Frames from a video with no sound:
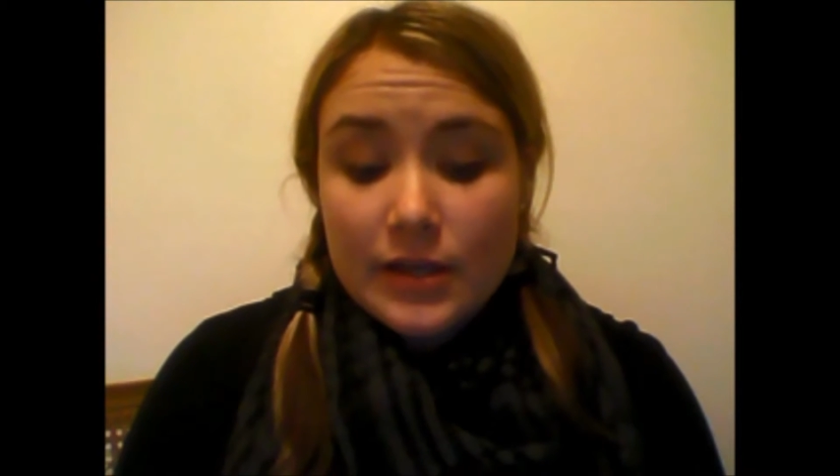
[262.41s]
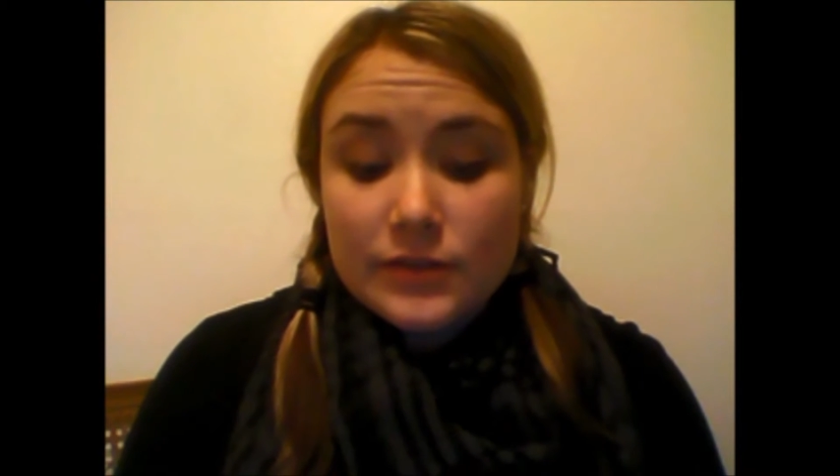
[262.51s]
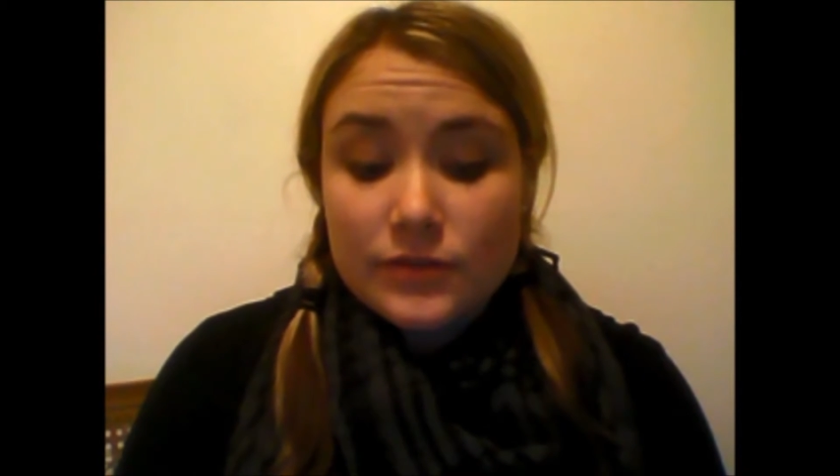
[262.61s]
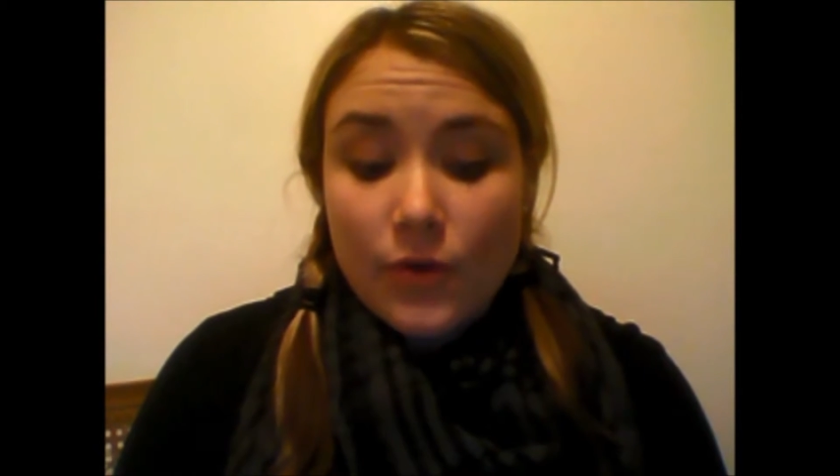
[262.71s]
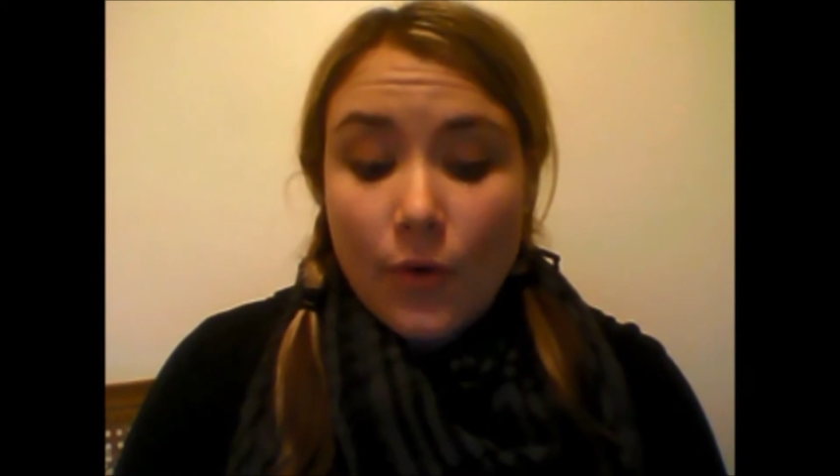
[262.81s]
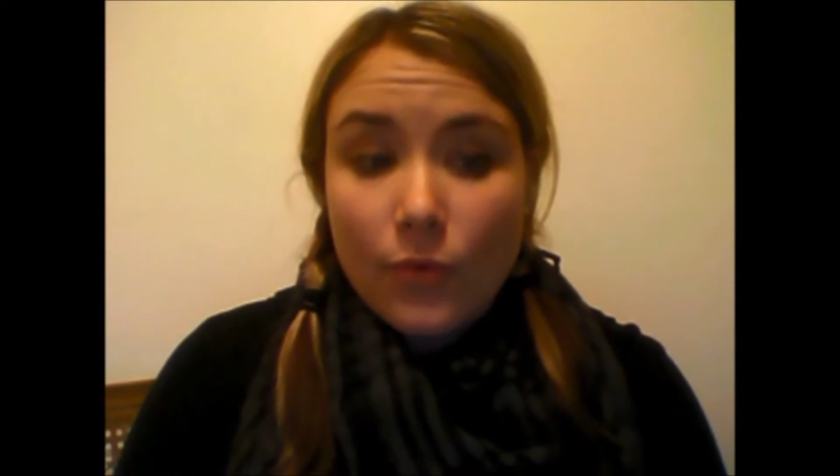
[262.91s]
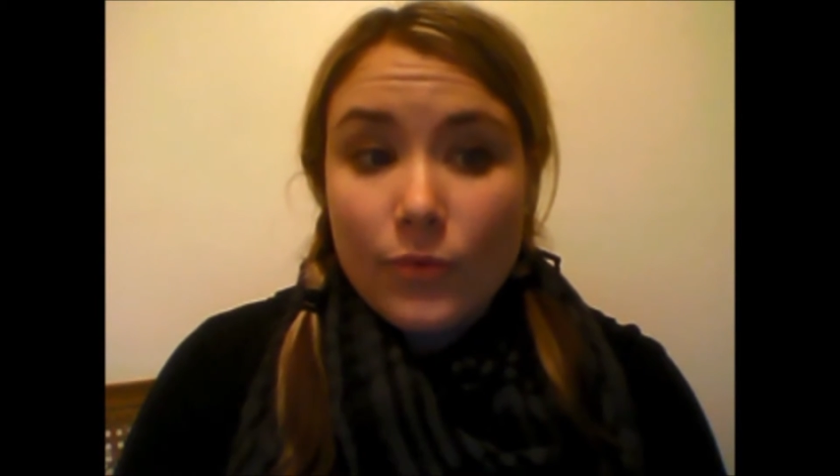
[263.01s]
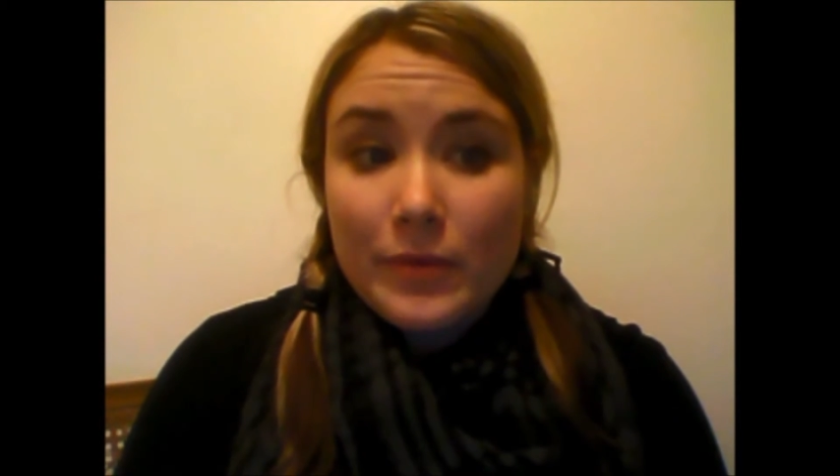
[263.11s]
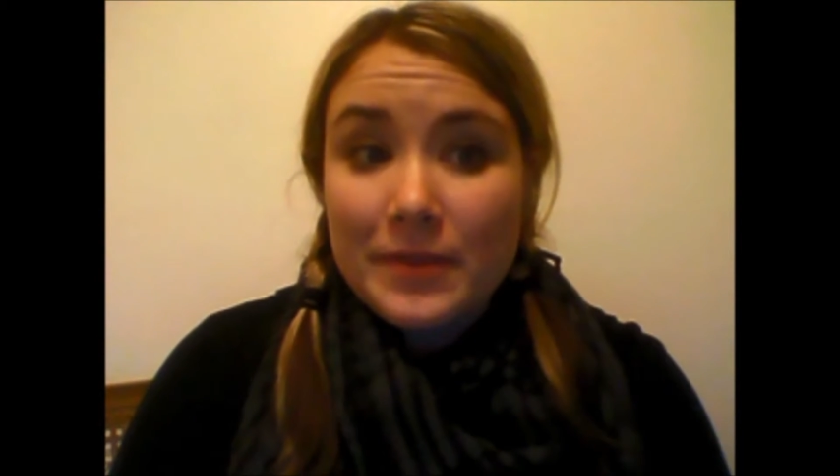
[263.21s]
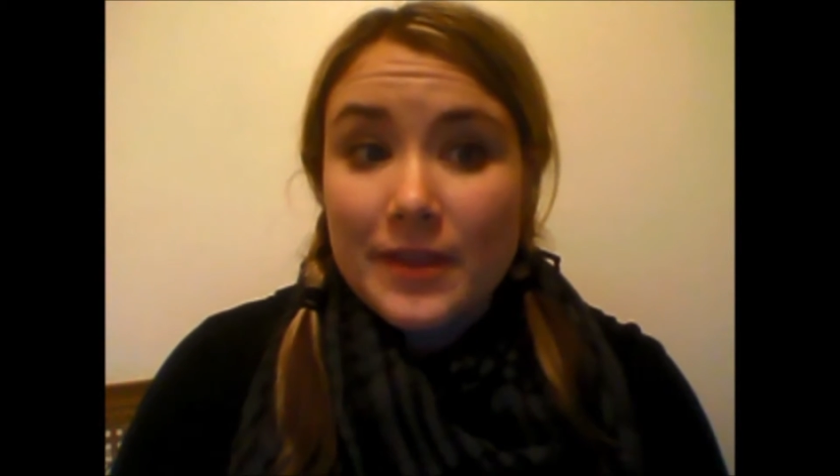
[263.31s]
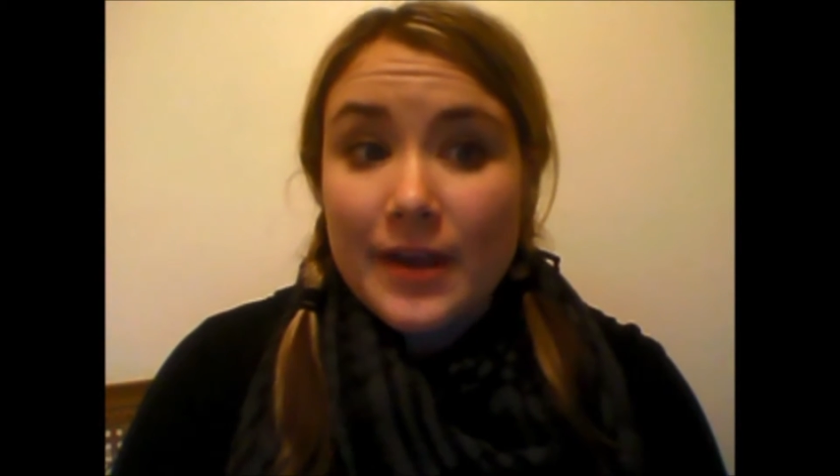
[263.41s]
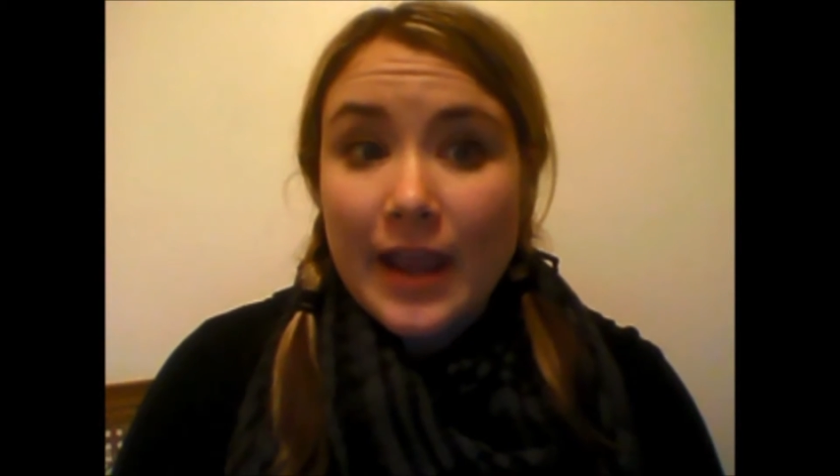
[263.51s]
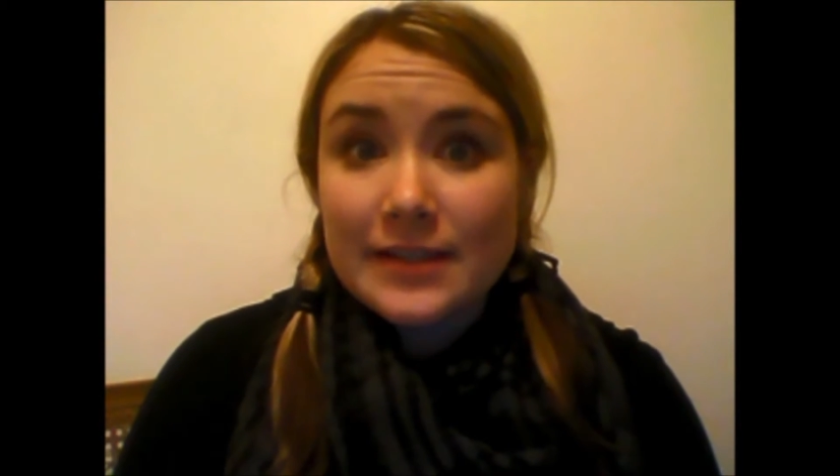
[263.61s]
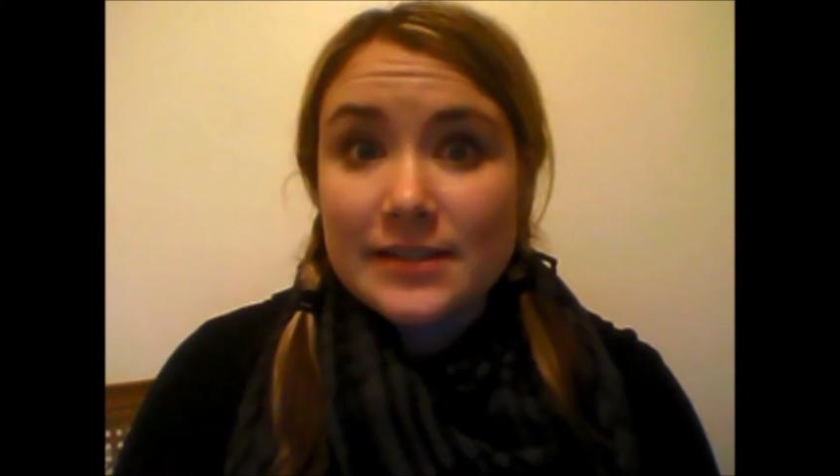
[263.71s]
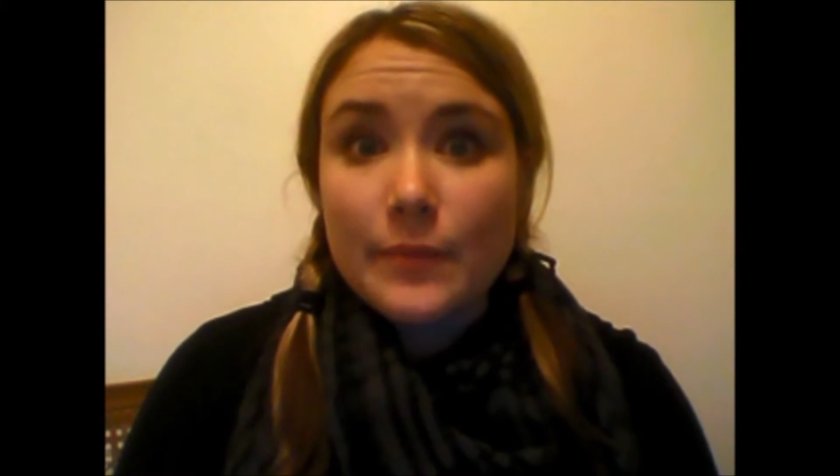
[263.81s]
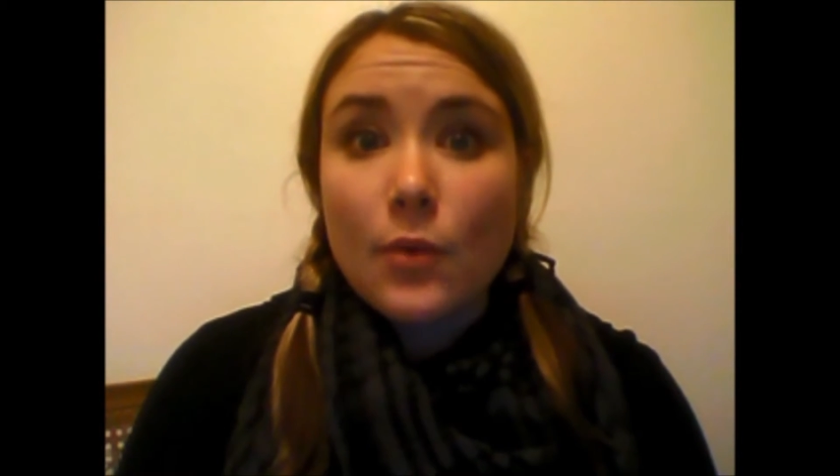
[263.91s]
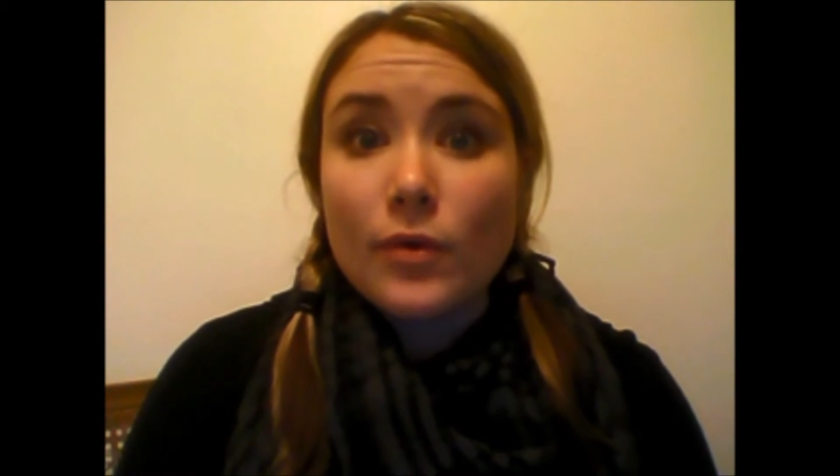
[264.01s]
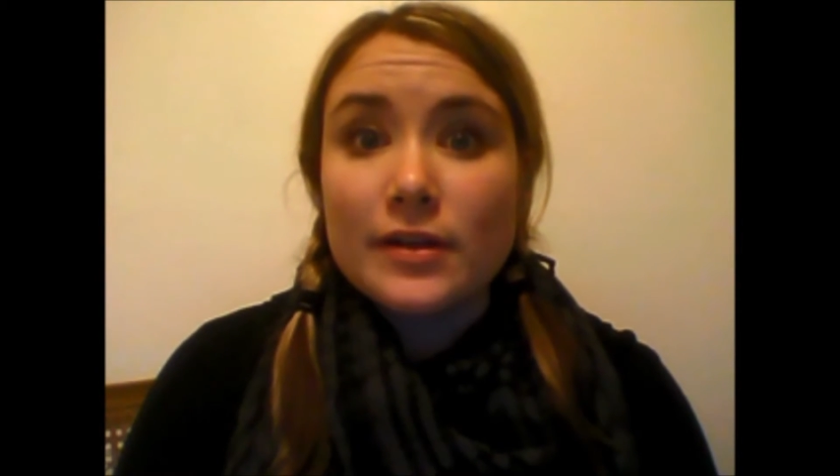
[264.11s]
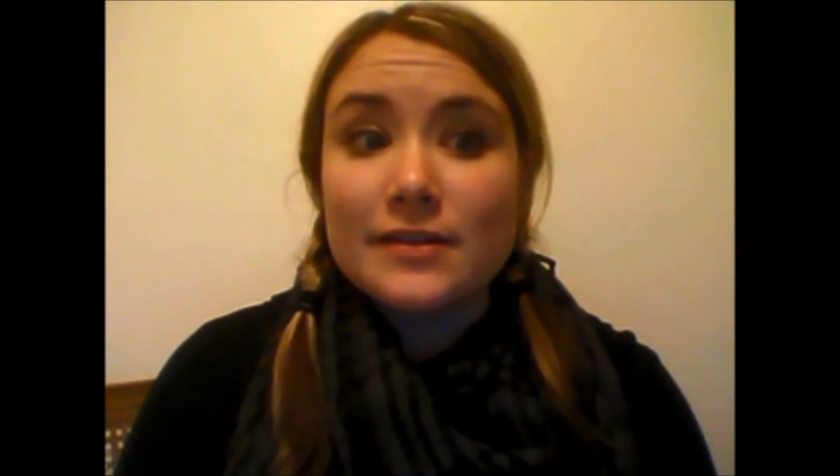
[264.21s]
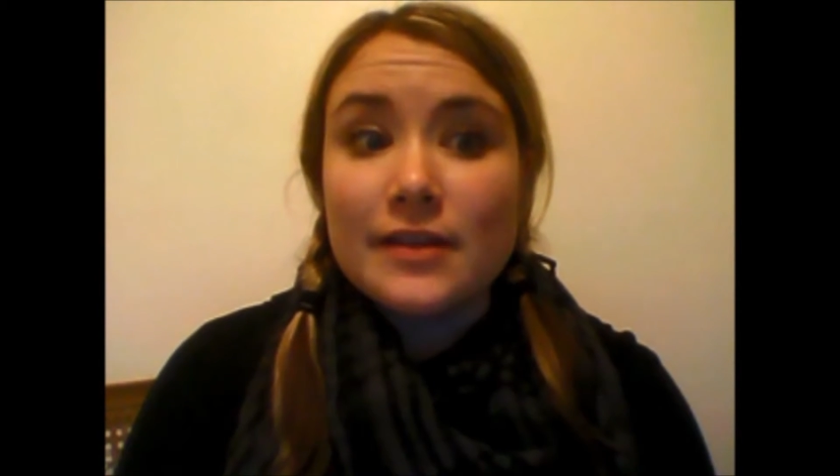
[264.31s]
So the next step I
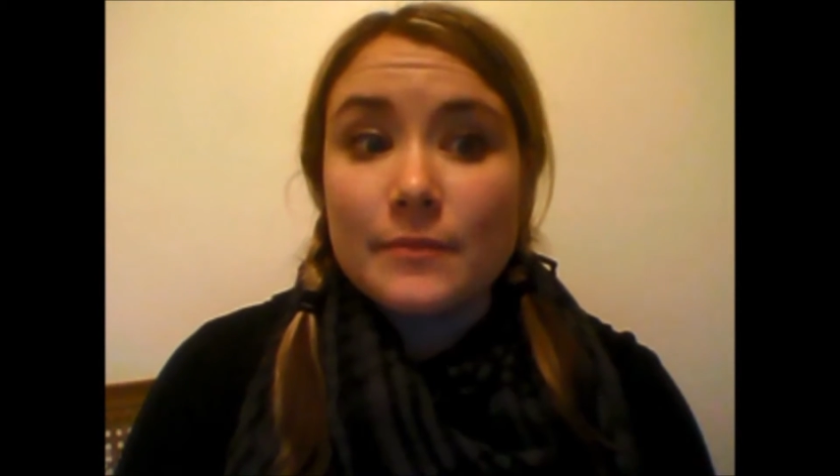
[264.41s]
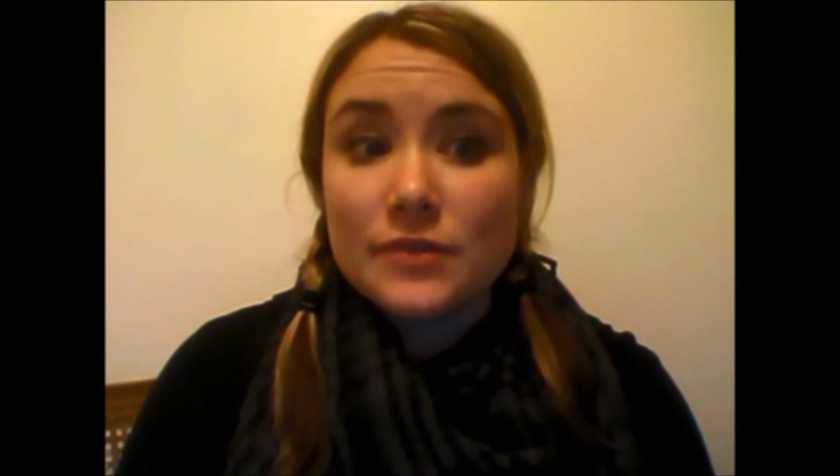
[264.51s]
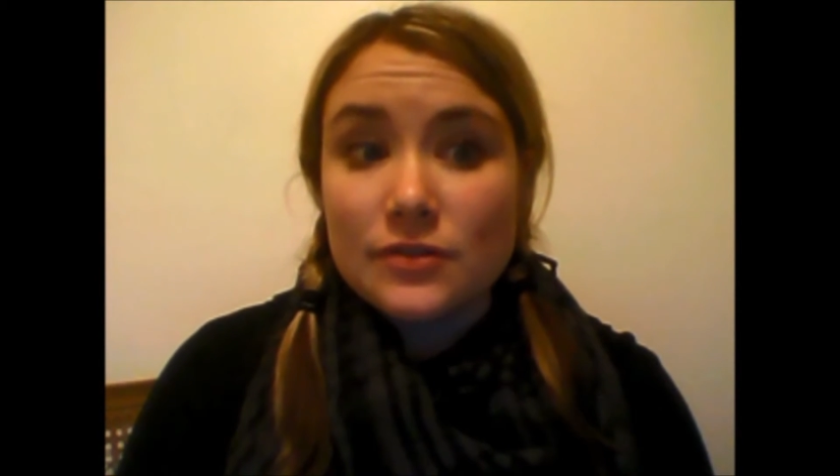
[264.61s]
wanted them